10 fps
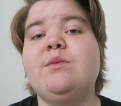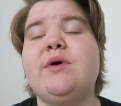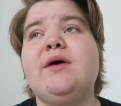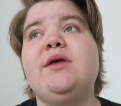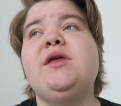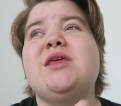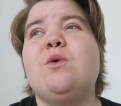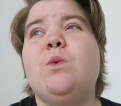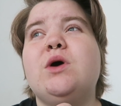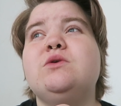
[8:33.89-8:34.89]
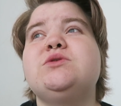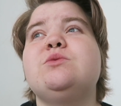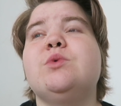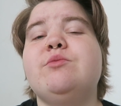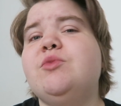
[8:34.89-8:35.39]
but they won't
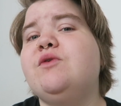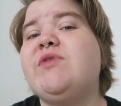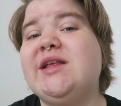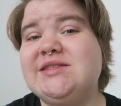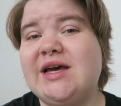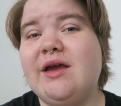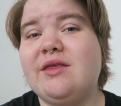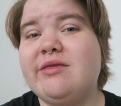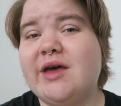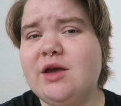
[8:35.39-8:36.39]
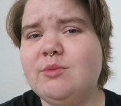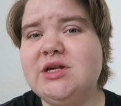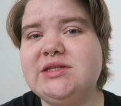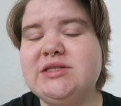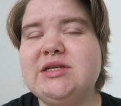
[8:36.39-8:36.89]
remove the entire
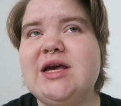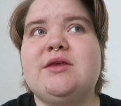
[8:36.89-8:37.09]
thymus.